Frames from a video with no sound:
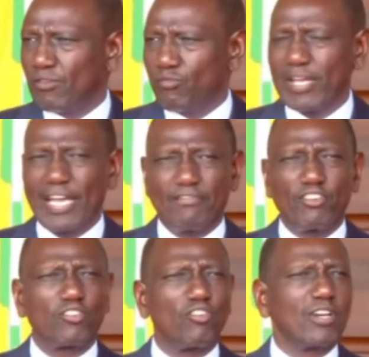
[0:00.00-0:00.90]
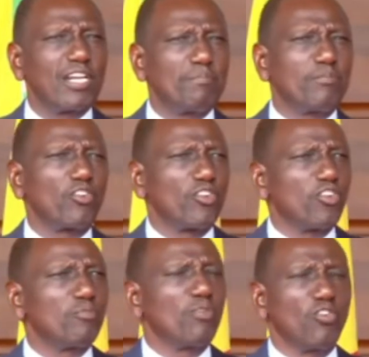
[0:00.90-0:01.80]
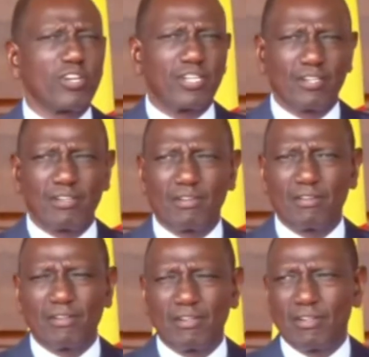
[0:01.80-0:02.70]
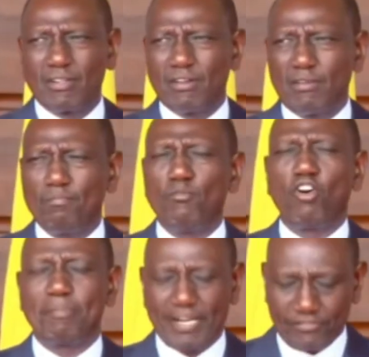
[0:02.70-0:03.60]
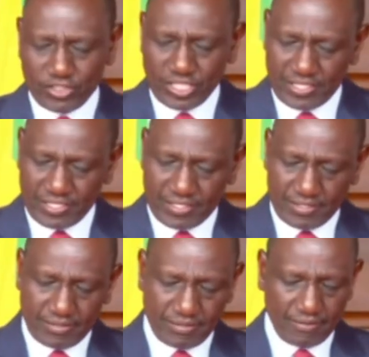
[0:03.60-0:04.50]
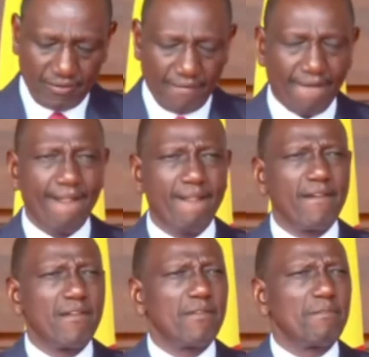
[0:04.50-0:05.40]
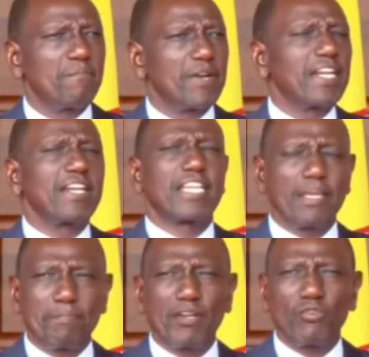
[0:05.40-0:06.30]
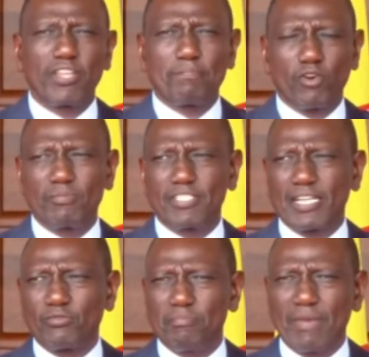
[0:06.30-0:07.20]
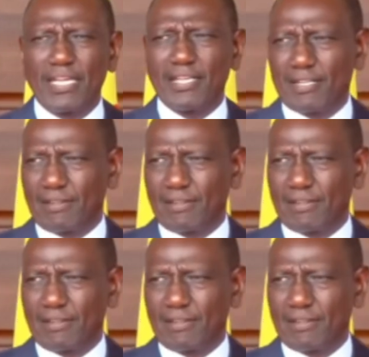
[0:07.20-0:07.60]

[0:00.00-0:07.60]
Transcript: We have not only brought on board more beneficiaries, but in keeping with the promise that we made,